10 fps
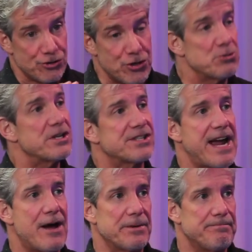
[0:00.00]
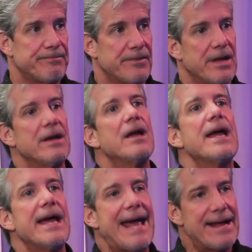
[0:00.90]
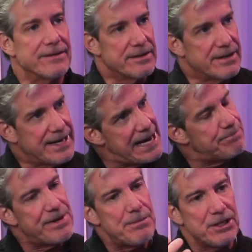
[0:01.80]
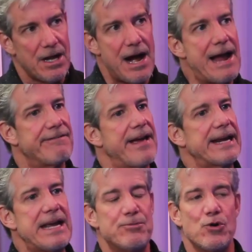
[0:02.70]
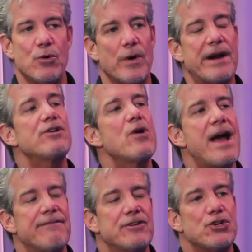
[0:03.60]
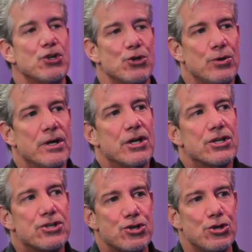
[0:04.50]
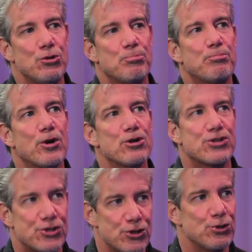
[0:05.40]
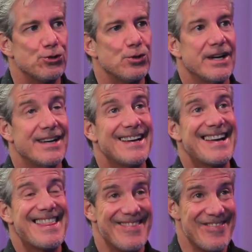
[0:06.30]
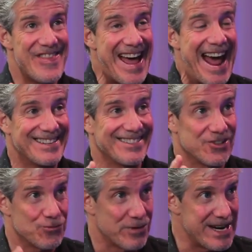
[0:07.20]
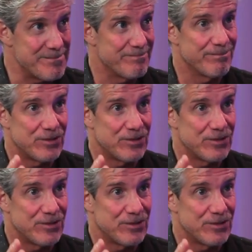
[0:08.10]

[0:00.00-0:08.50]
Don't discount them, and keep them alive, and keep doing whatever you have to do to pursue that dream.